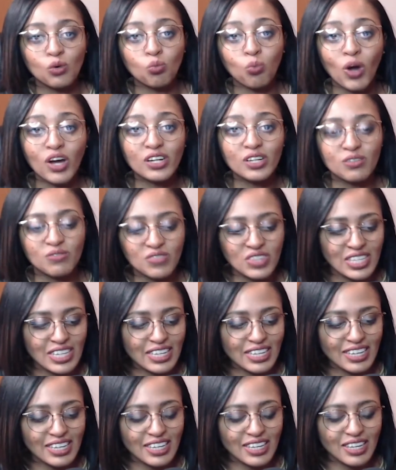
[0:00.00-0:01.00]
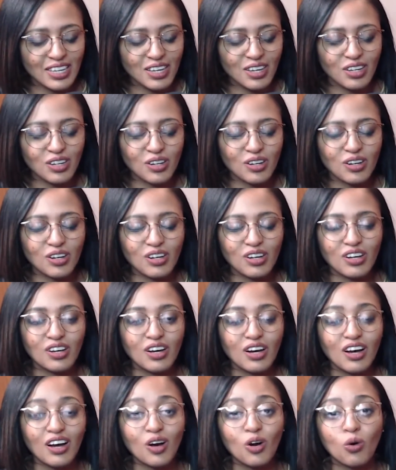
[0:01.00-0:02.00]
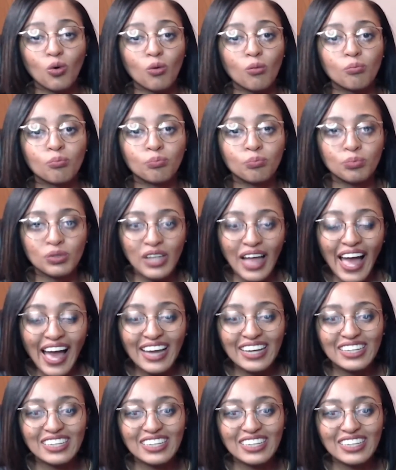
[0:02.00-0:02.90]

one of the black